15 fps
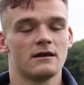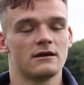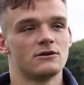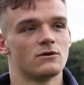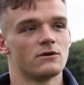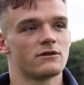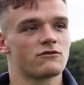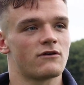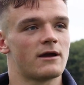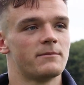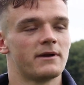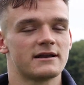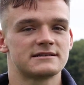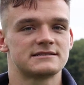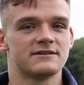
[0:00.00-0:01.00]
you know, they try and
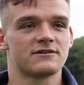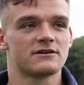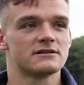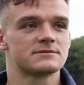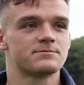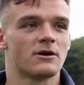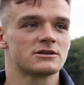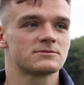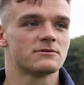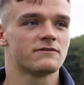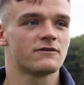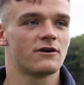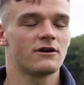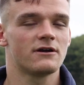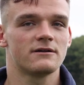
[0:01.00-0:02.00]
make it as difficult as possible
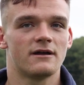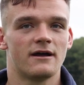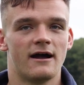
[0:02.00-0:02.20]
for you.